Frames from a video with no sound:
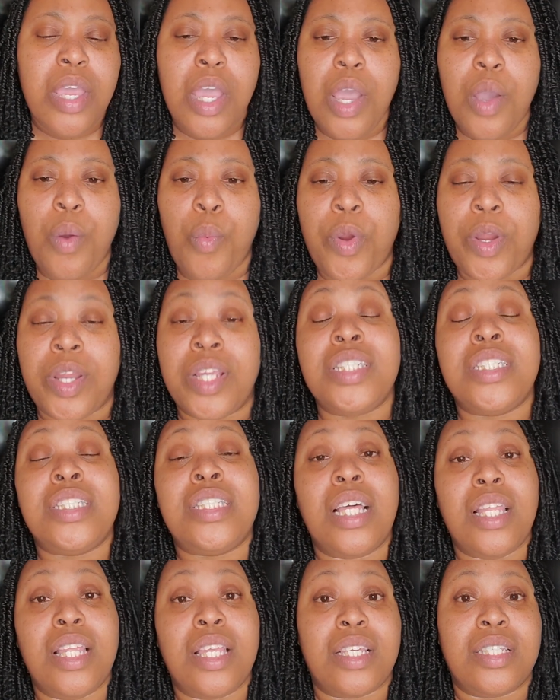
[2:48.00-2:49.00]
where he's
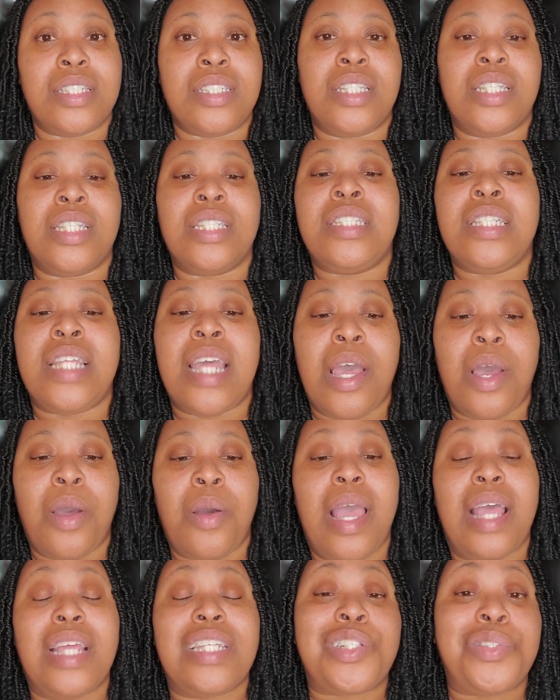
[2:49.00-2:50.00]
telling us this. Now,
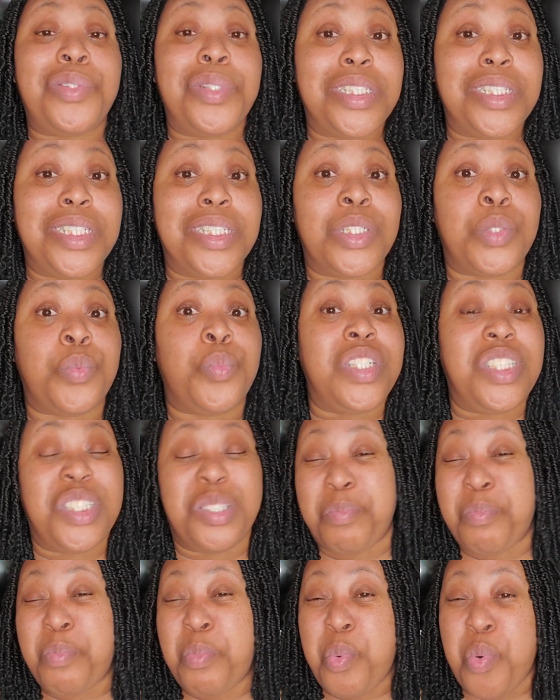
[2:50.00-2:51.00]
as Christians, we
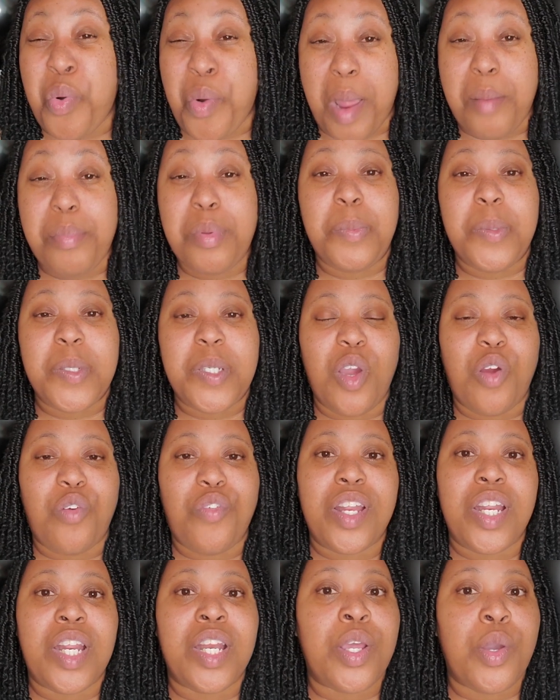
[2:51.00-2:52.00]
should probably
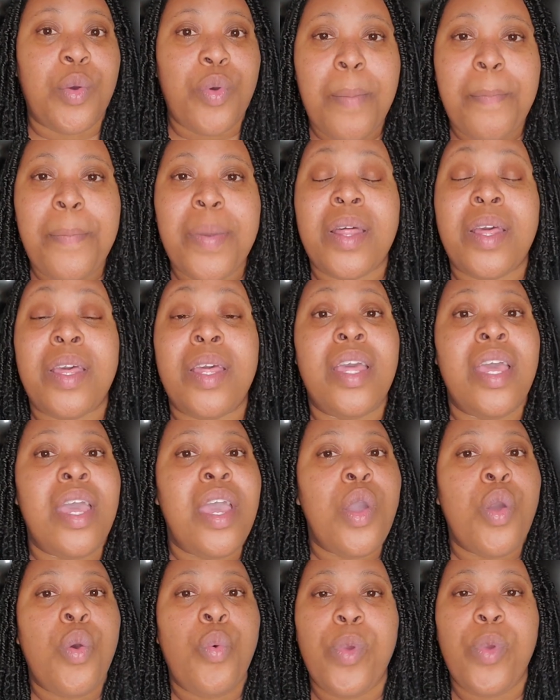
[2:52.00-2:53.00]
already know it, but
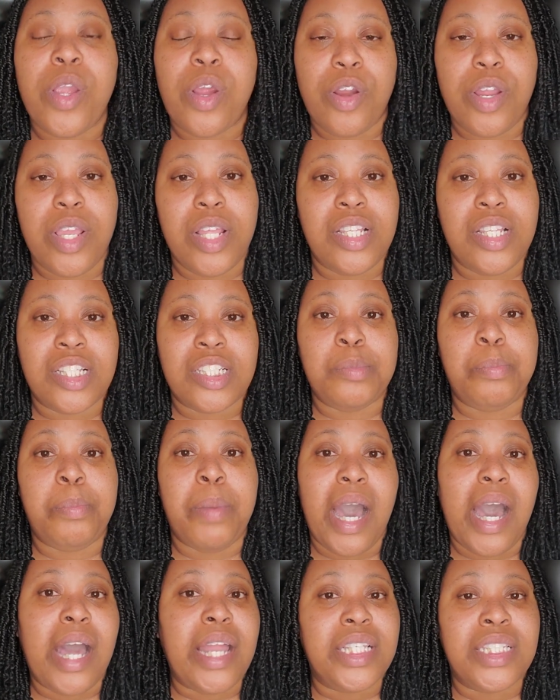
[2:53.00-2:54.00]
we are in this
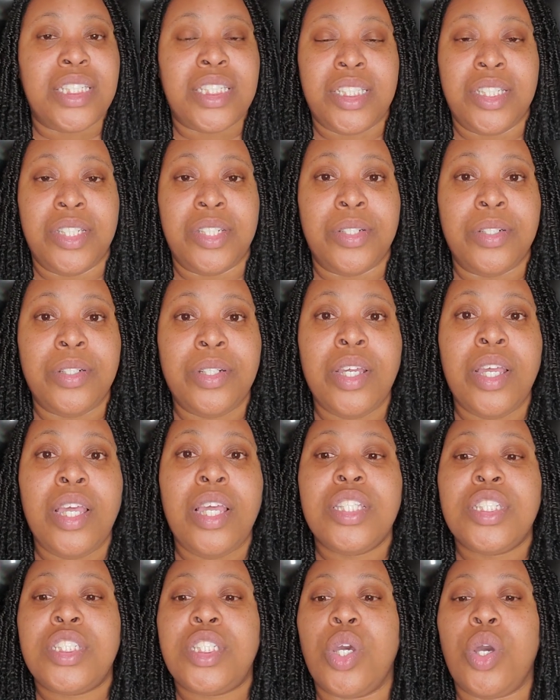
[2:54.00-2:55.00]
body still.
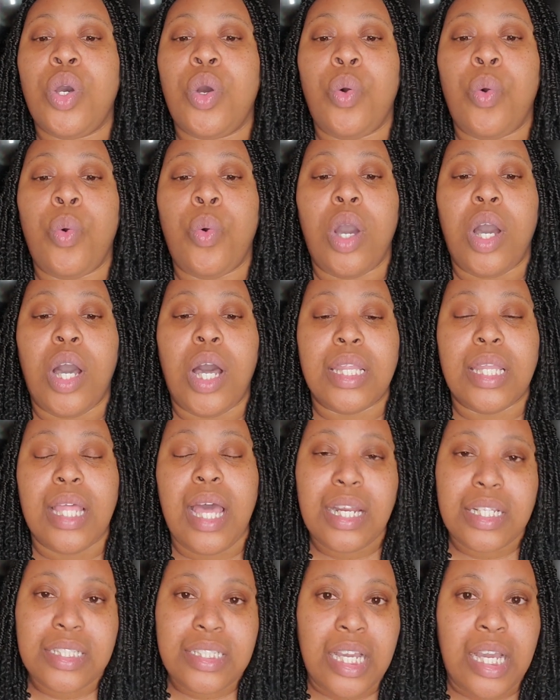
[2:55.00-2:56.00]
So a
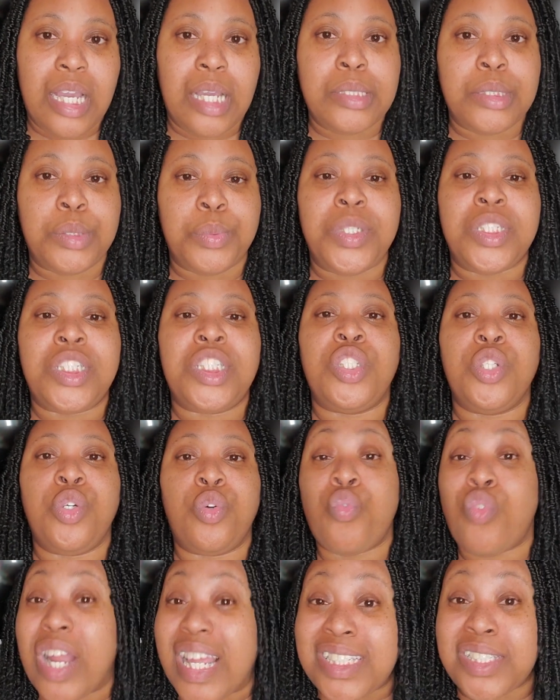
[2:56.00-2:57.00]
lot of times we still
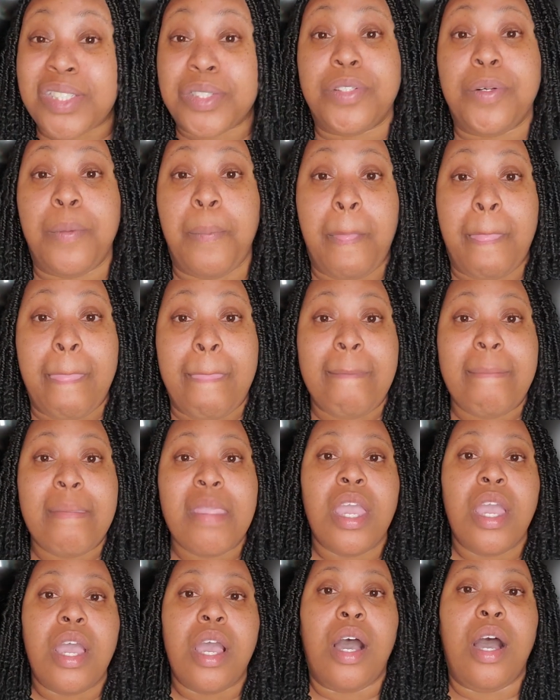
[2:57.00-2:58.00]
wrestle
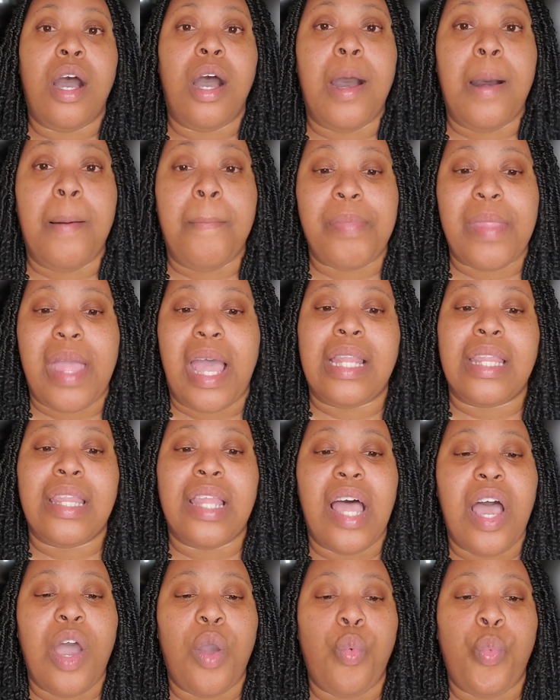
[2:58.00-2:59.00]
a
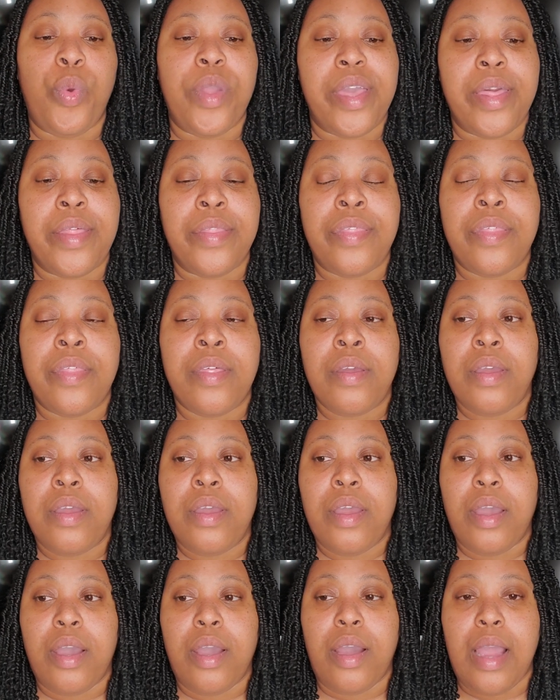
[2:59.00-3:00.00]
lot with
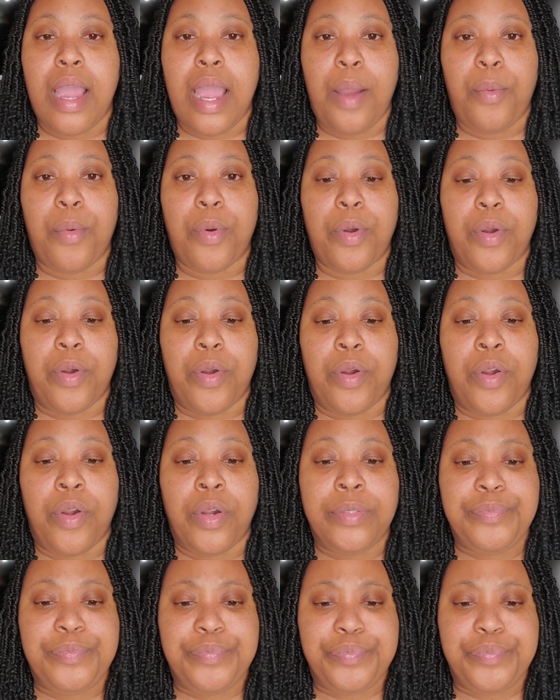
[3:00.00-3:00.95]
our